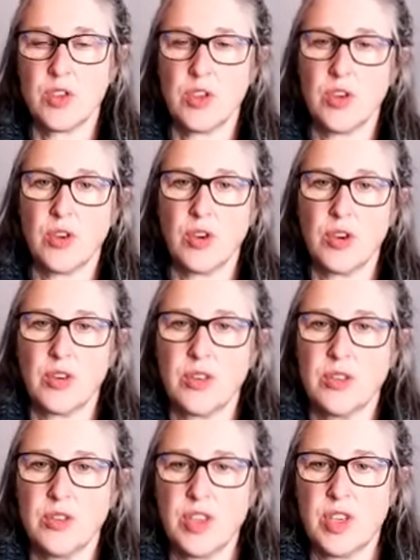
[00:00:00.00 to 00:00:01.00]
your
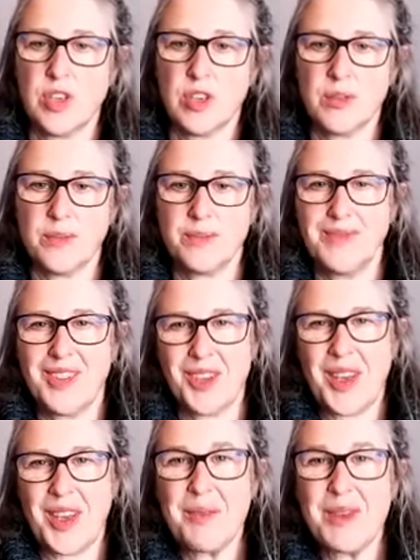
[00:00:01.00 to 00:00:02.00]

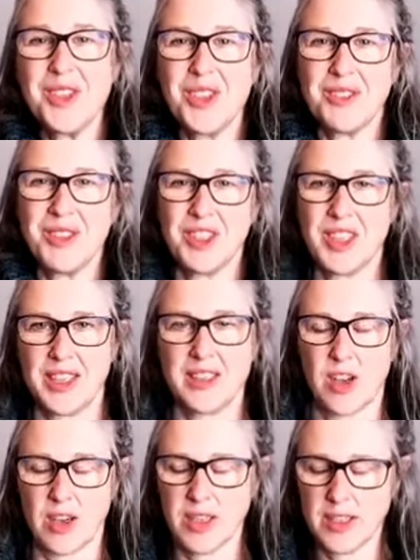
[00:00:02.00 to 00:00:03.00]
image of your leg
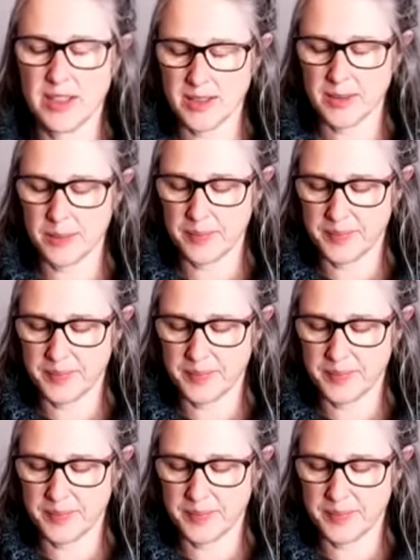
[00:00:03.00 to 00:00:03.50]
sockets.